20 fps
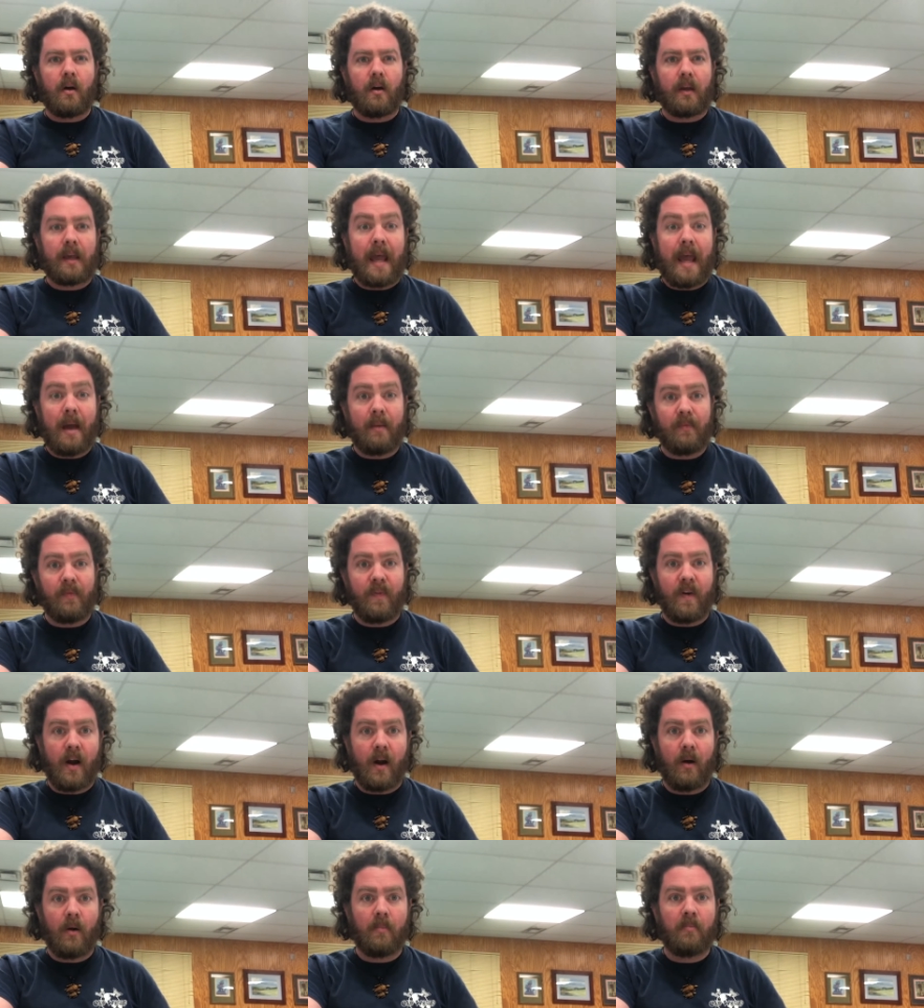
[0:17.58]

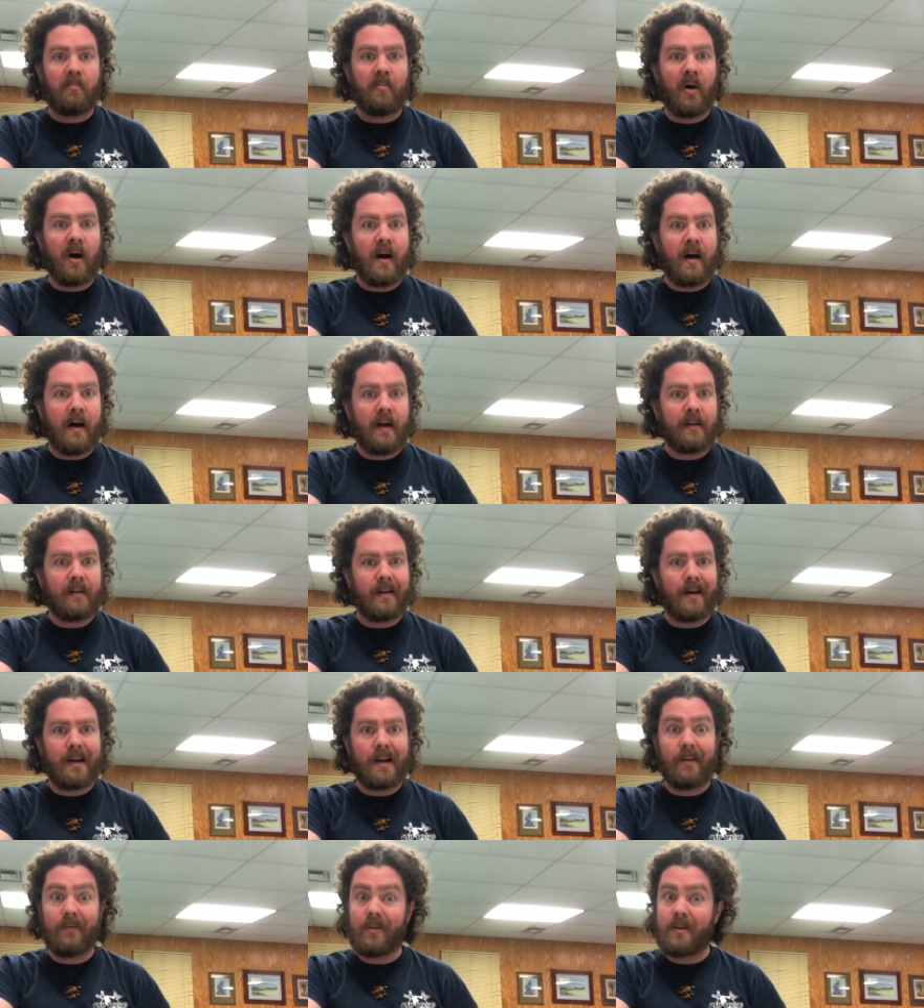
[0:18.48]
campfire, but
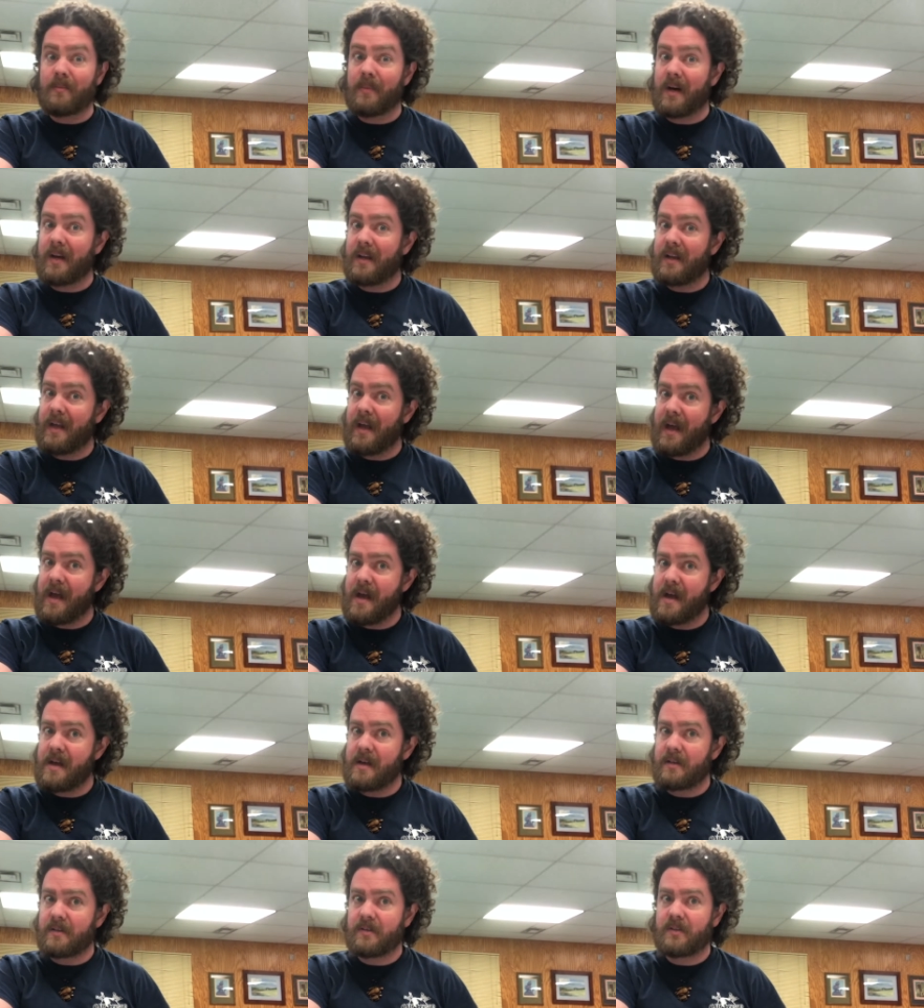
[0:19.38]
not everybody
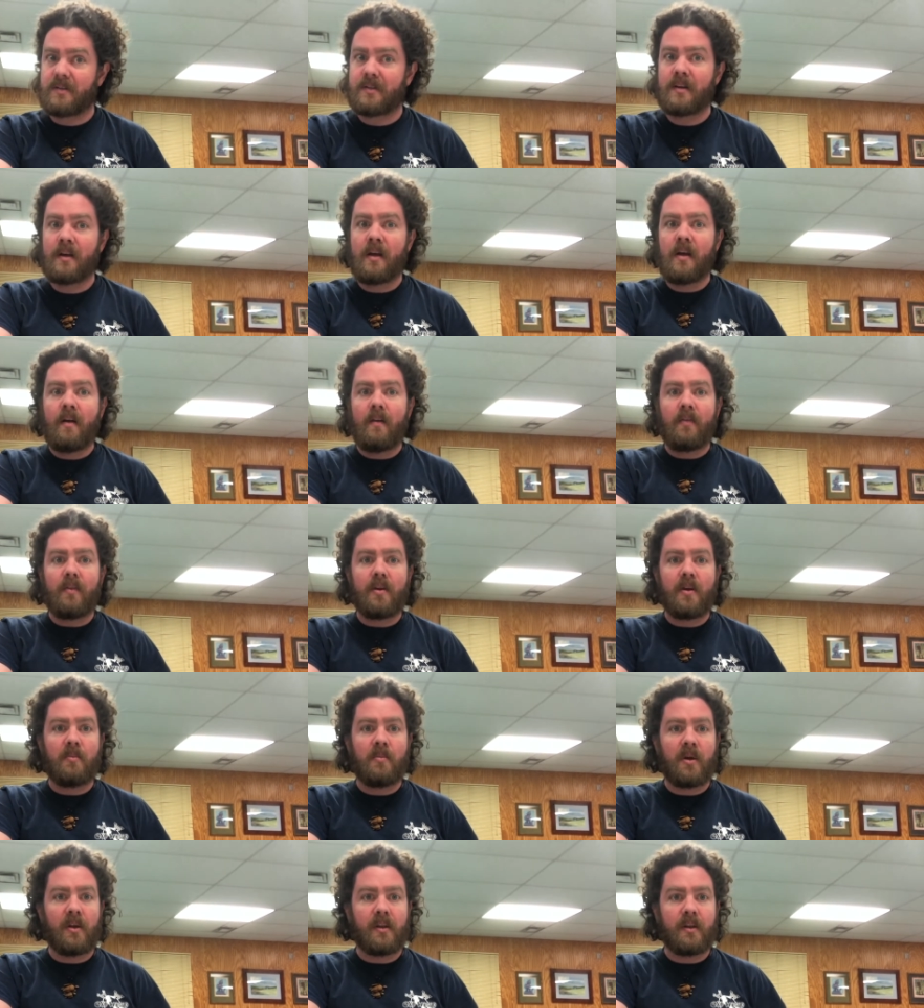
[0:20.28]
has the
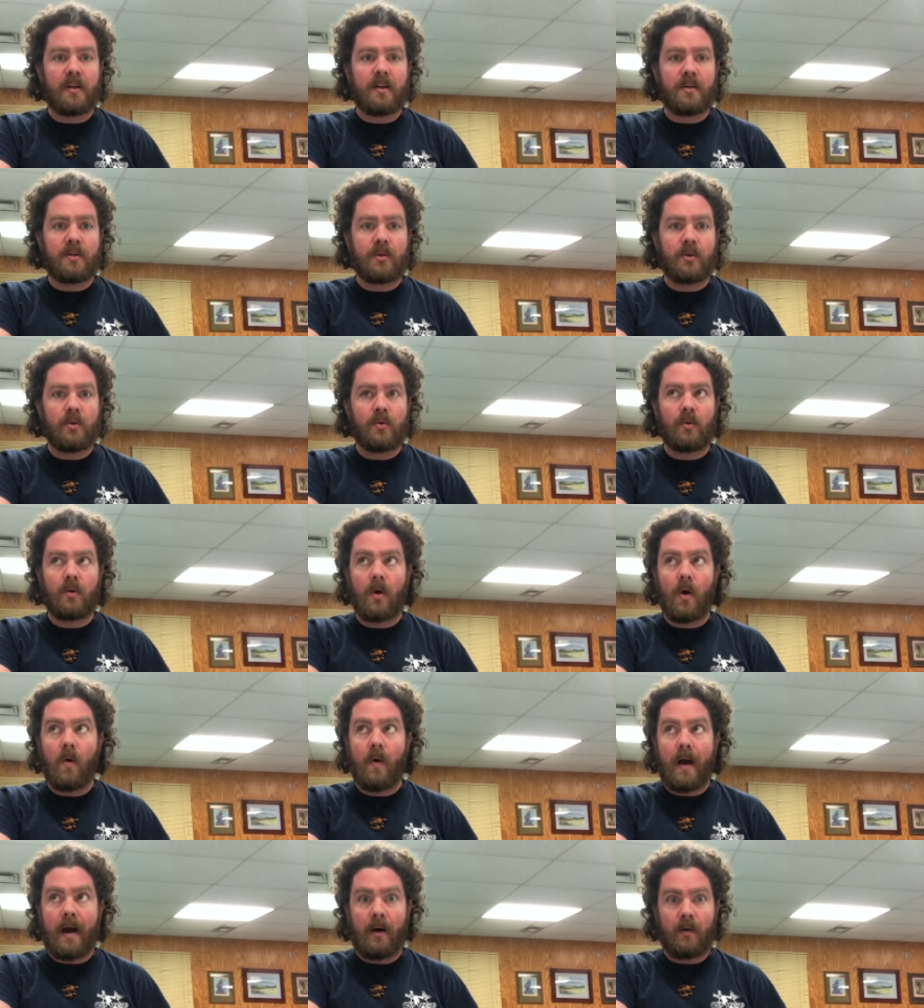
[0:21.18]
ability to
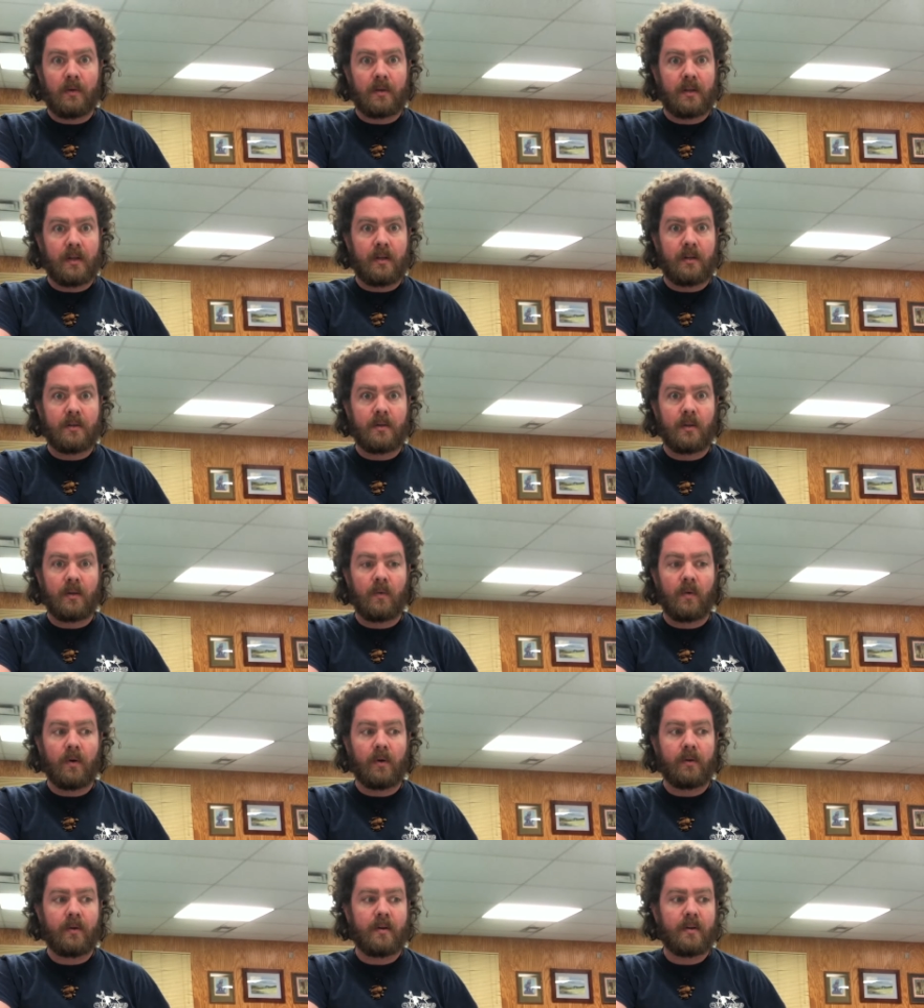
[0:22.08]
go out into the
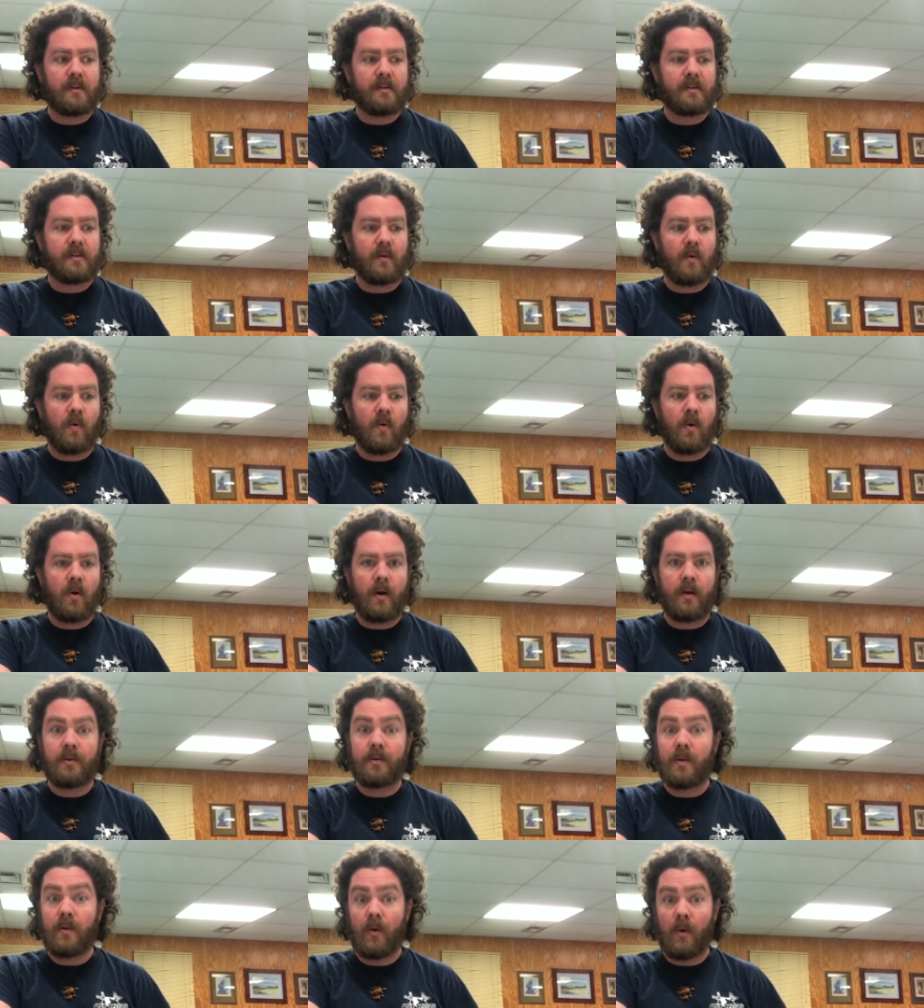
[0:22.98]
wilderness or
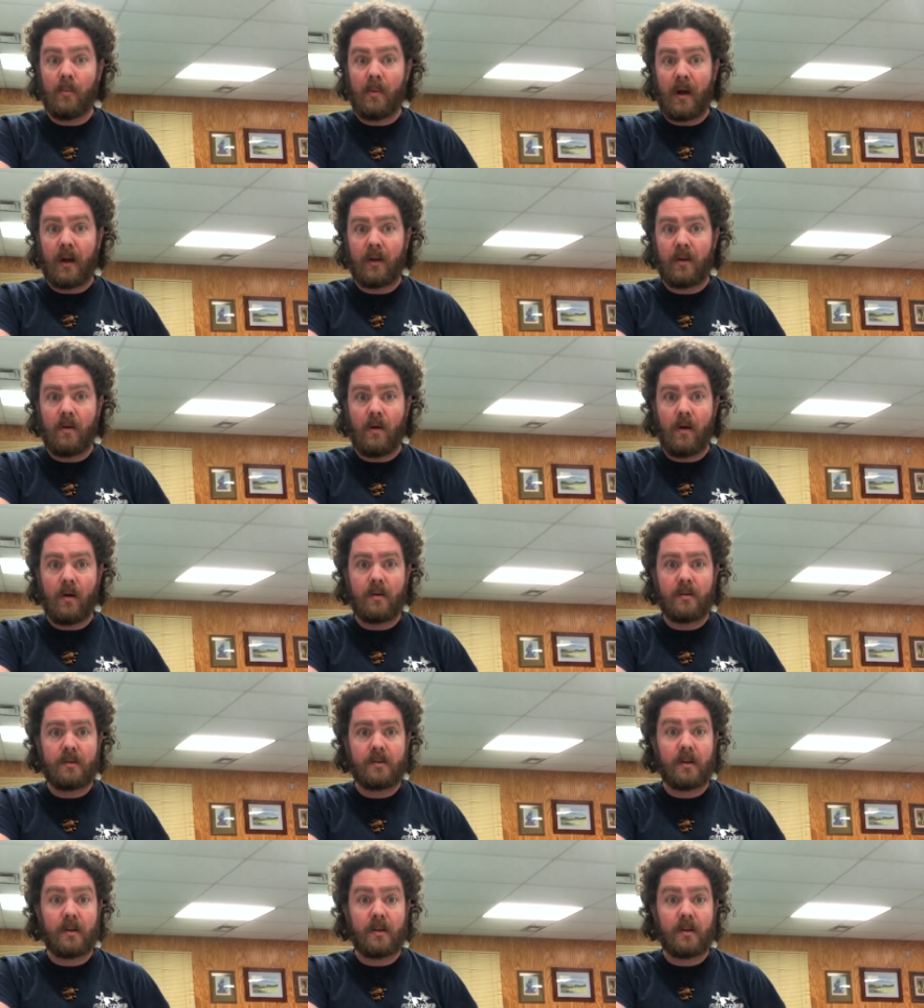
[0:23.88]
into your backyard.